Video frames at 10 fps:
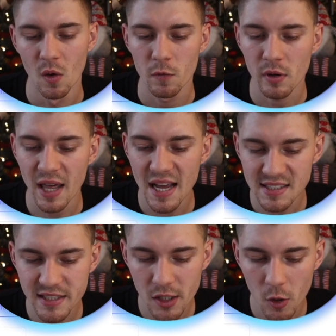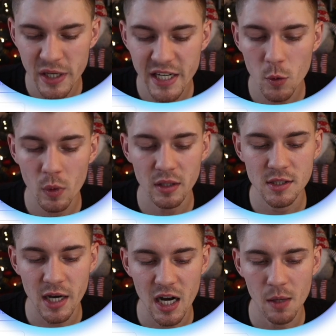For the SEO, here you want to
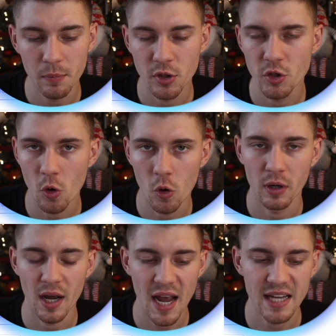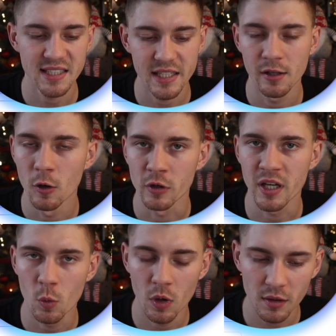type your SEO
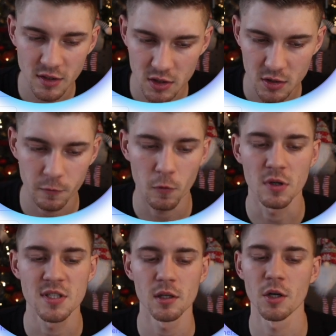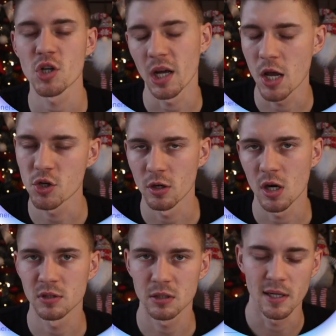keywords for search engine
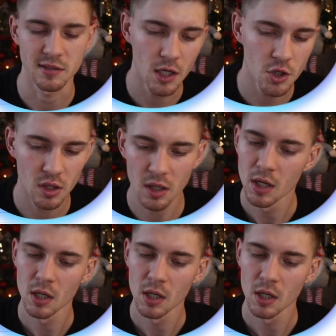optimization